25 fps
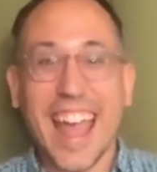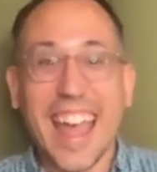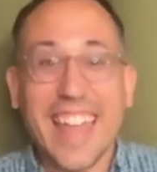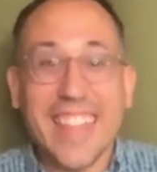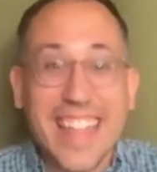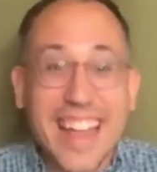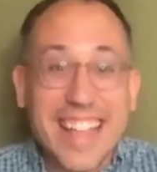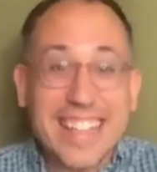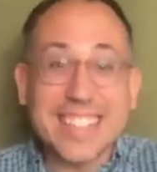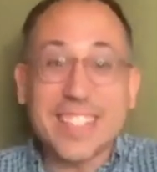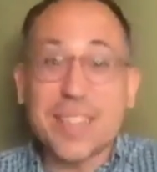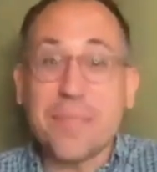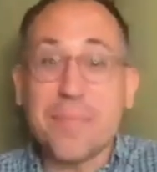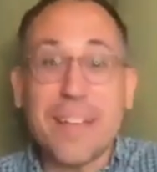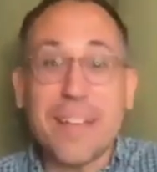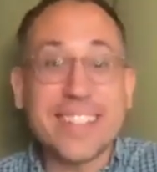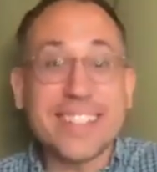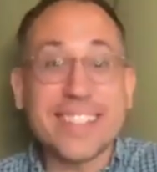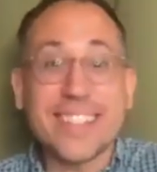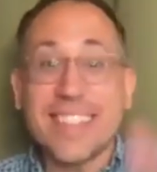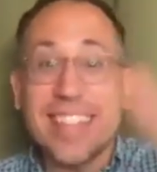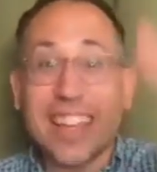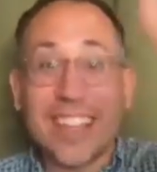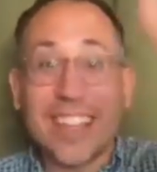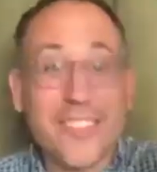that's the best
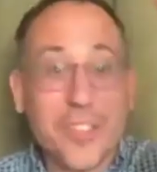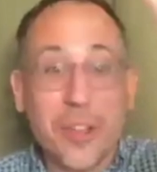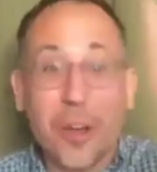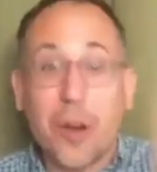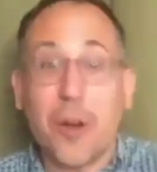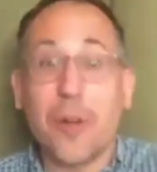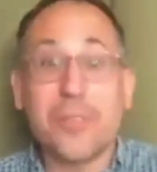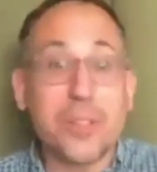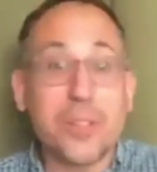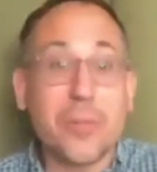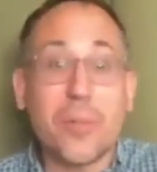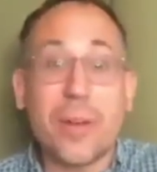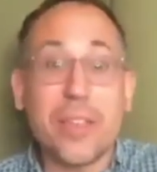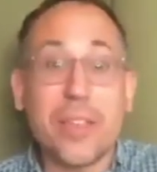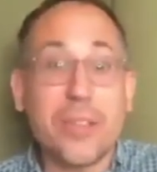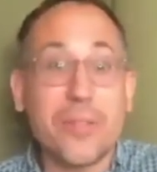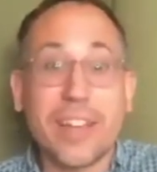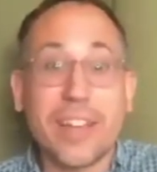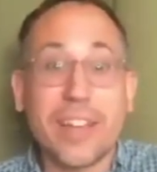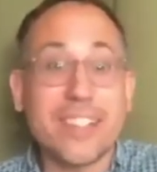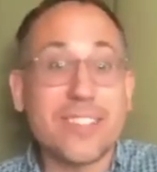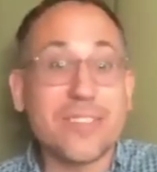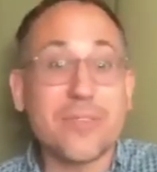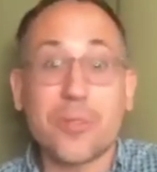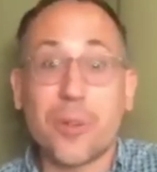thing. The only way you get
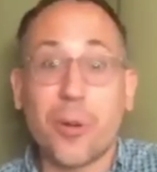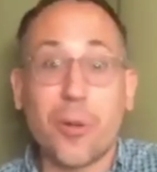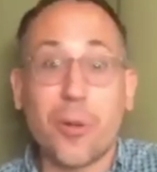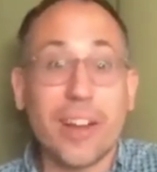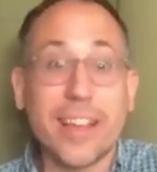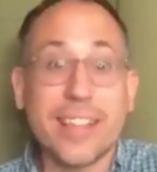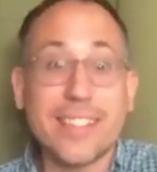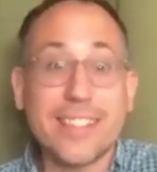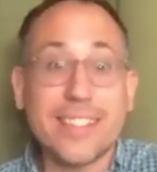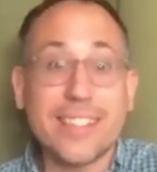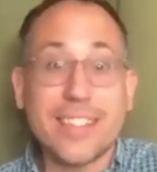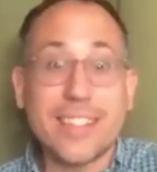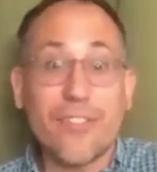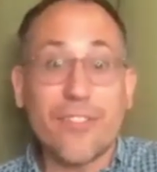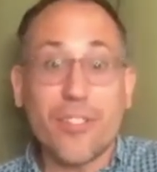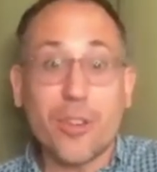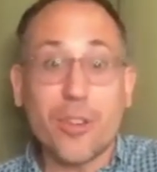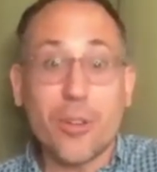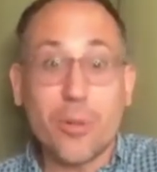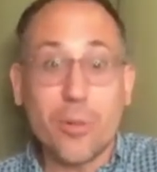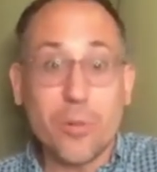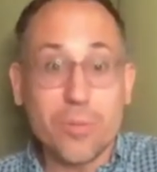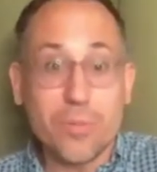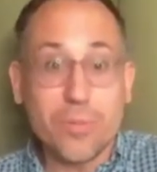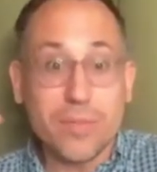stories is if
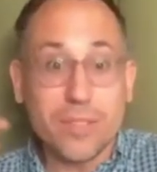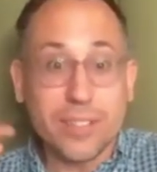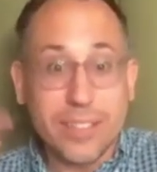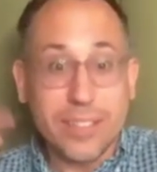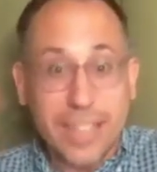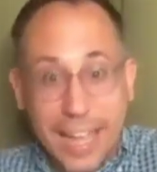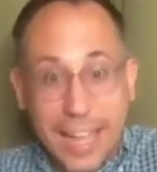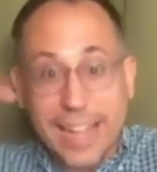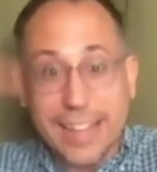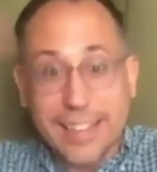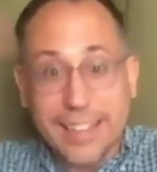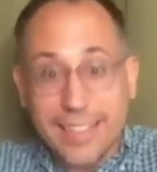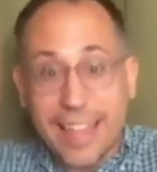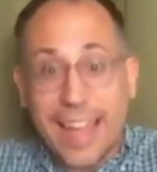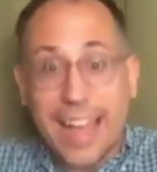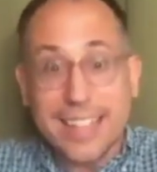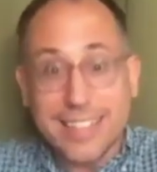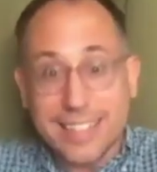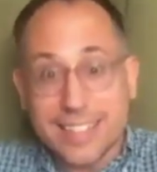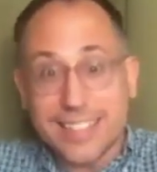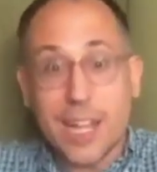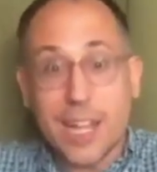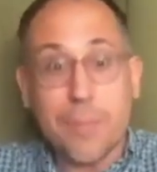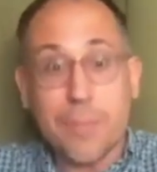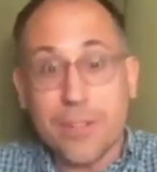you take that
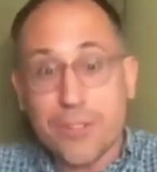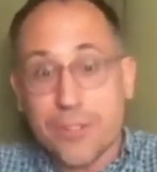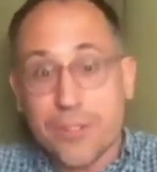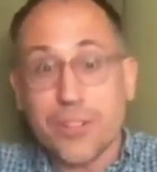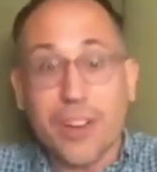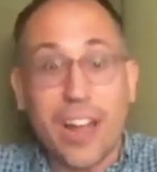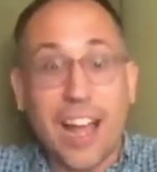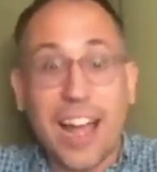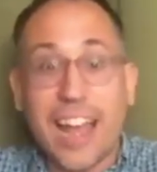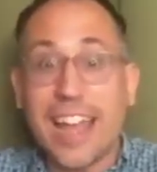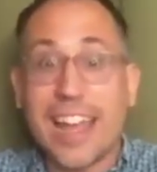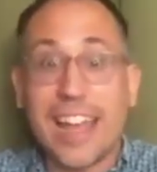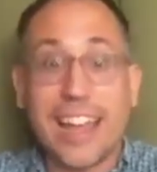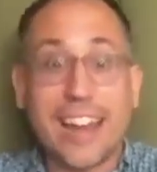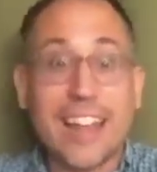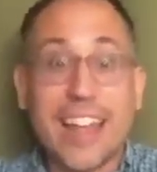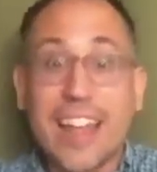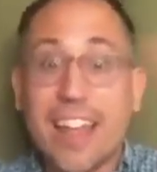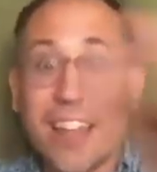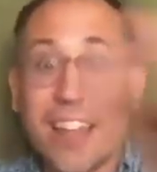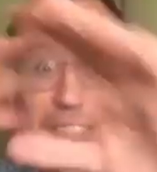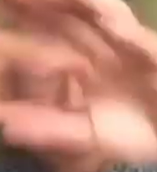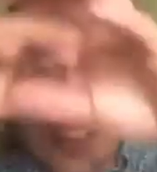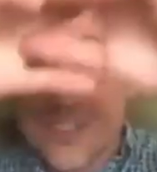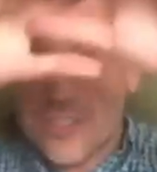step and try it.
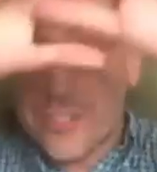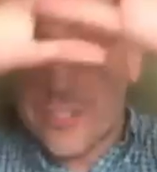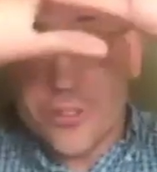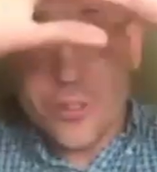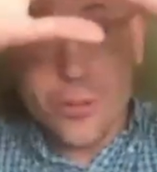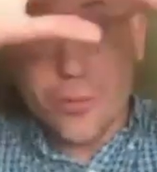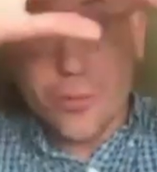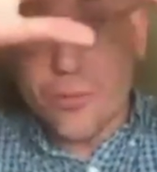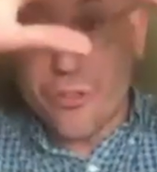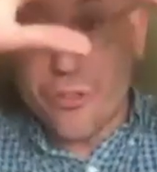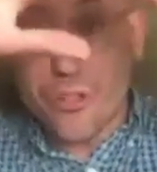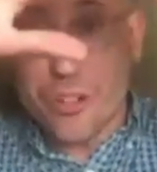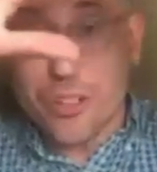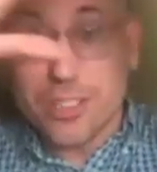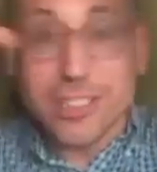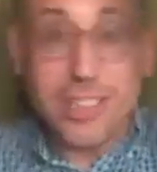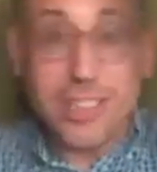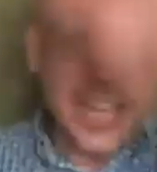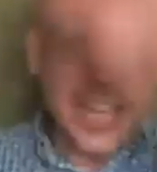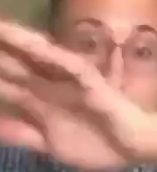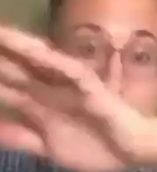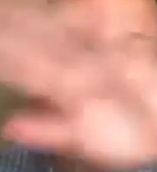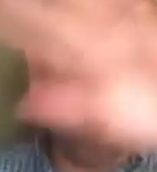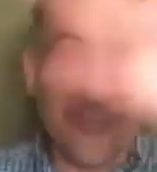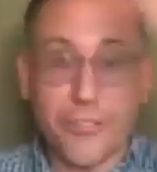That's true for life,
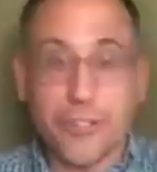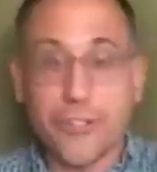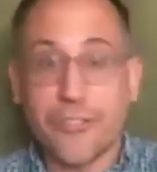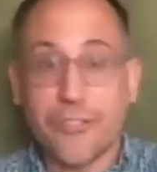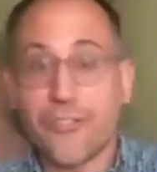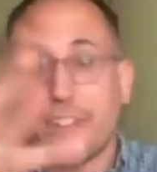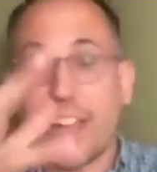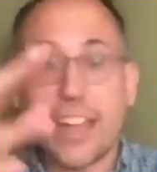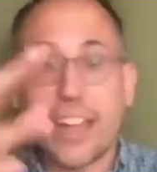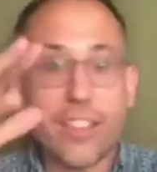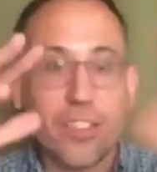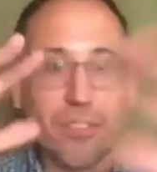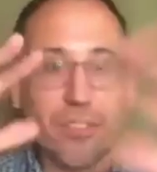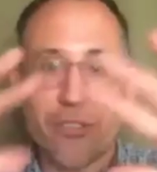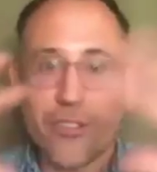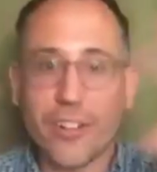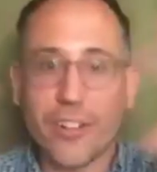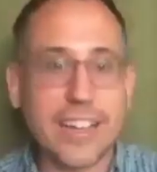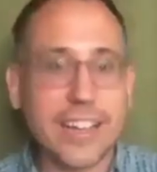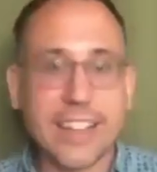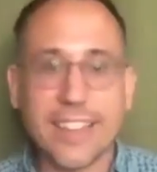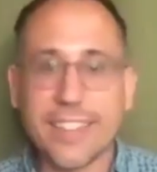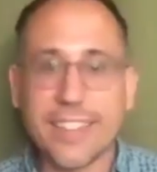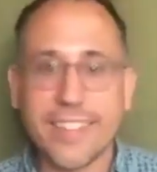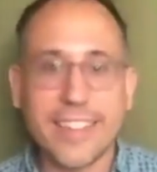for faith, for
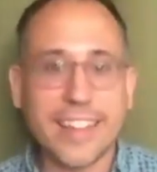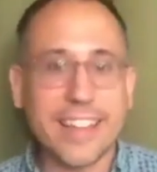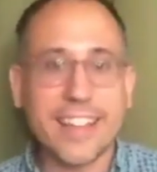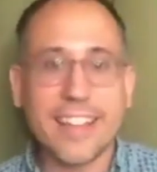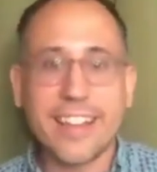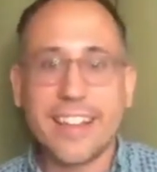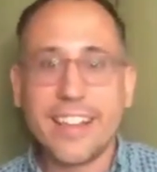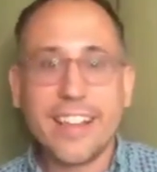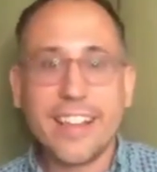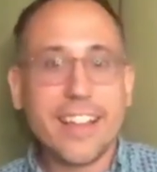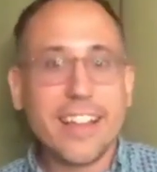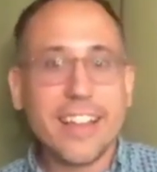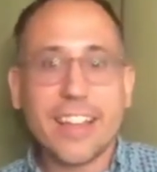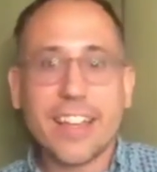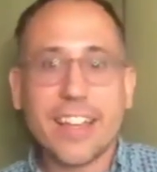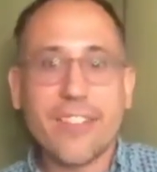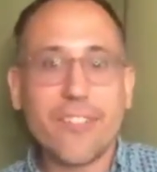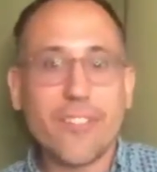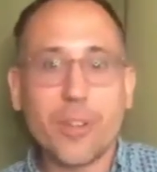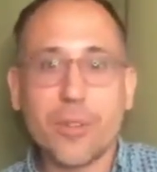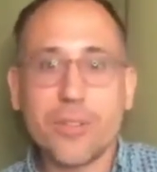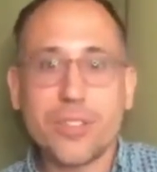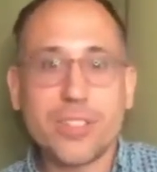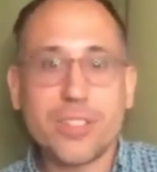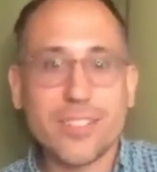anything. If you
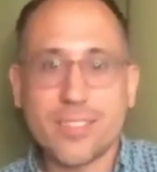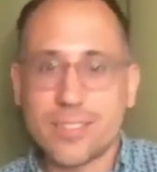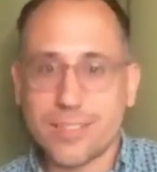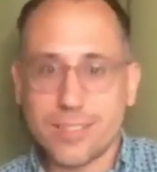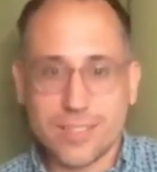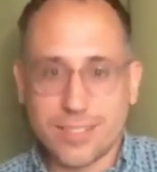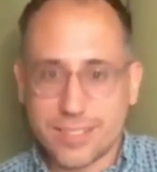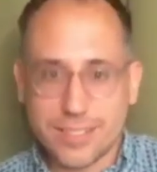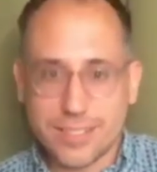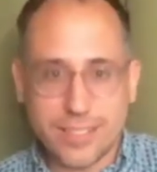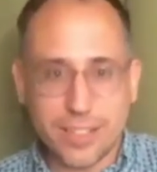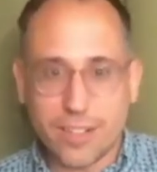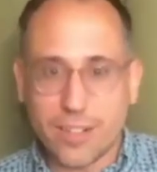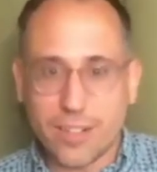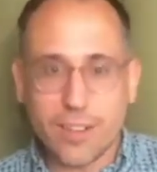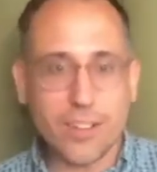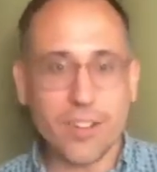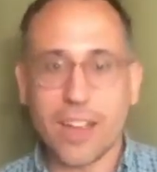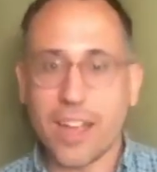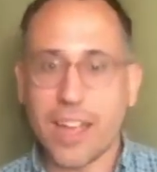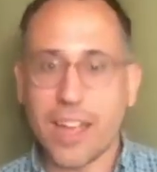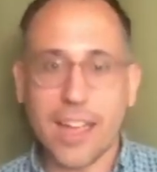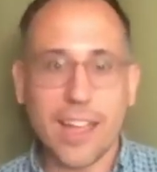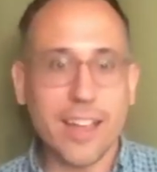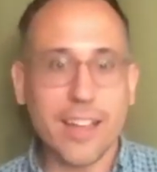just sit on your
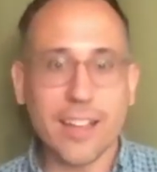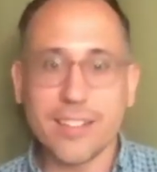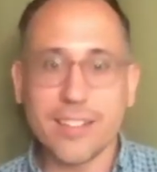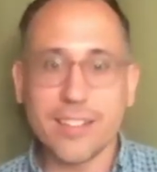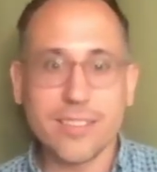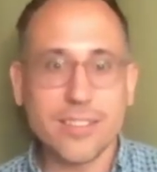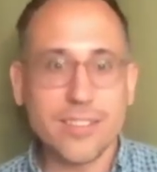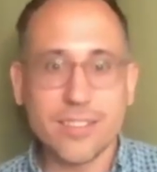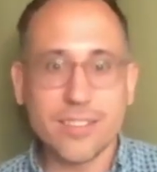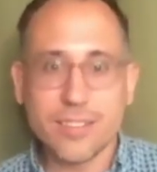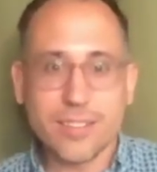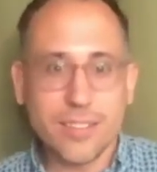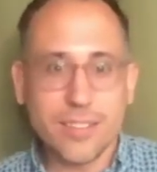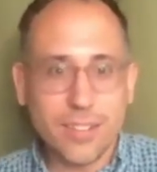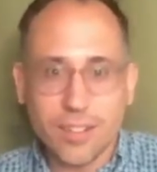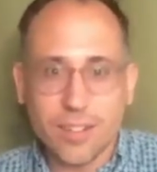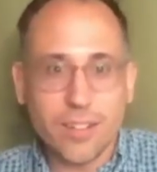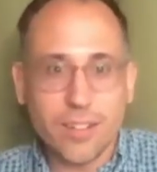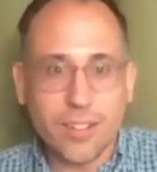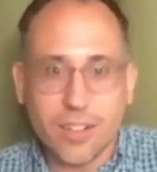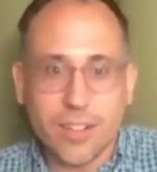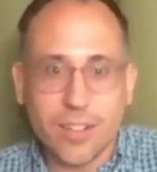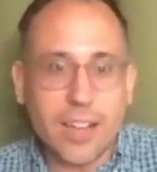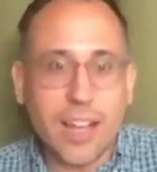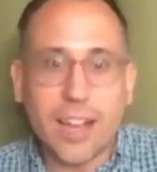hands, you're
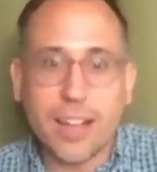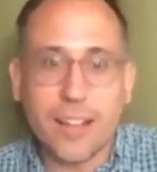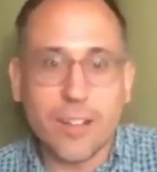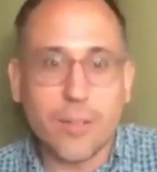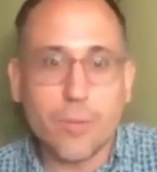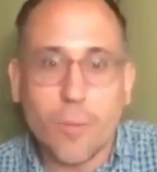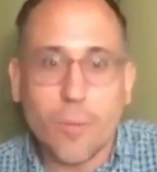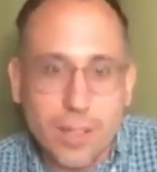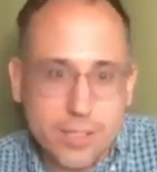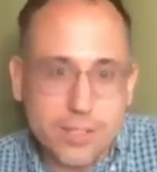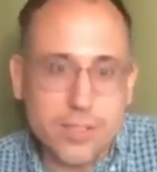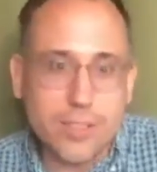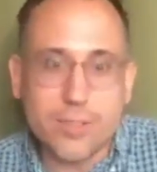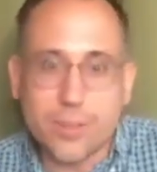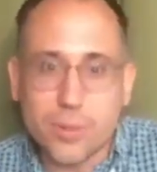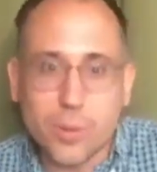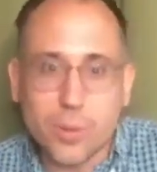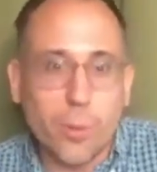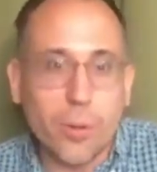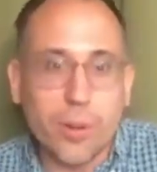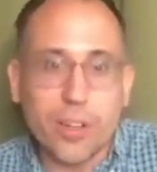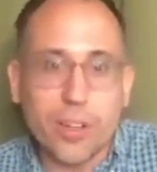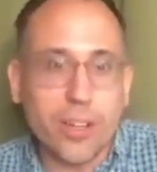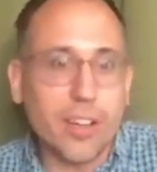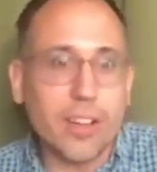not, what's the story
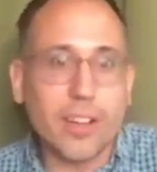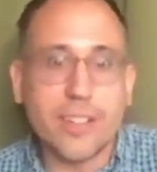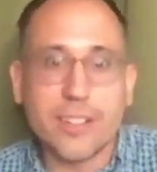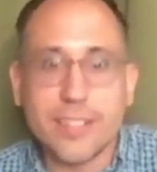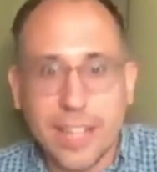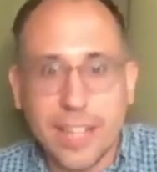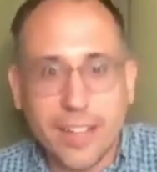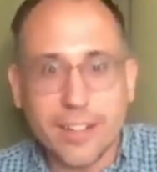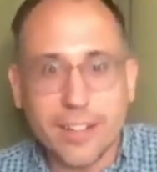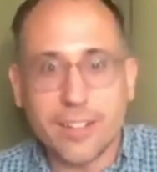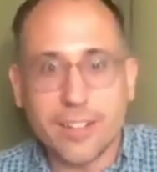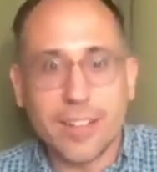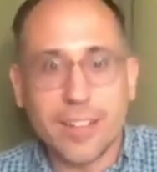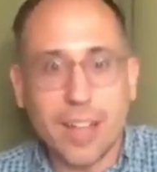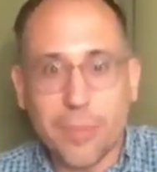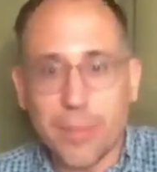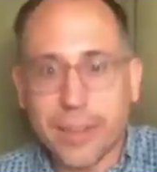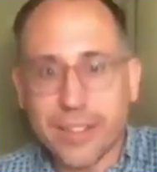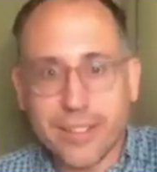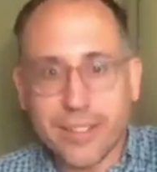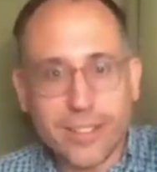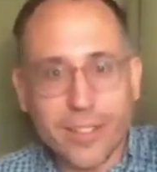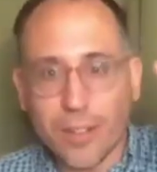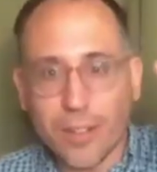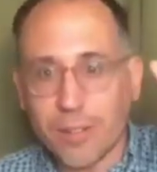you're going to tell? I mean,
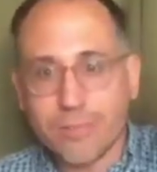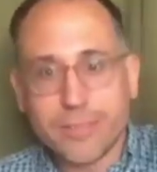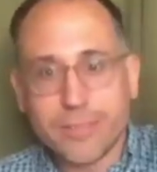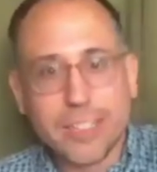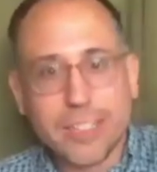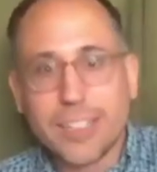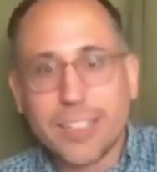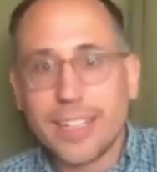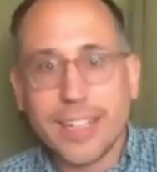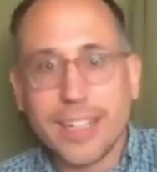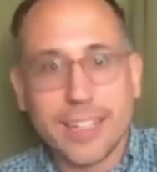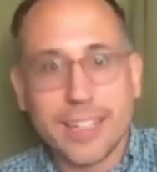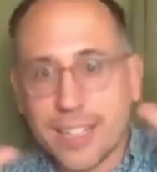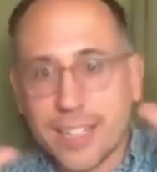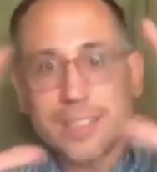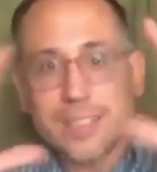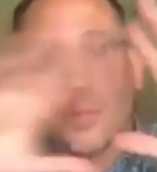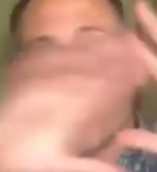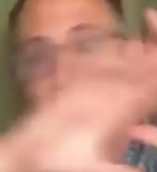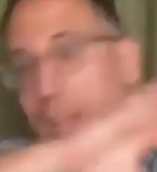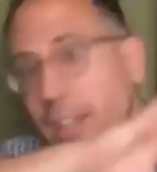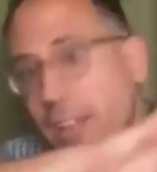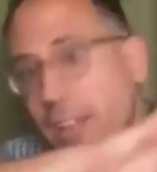so it doesn't mean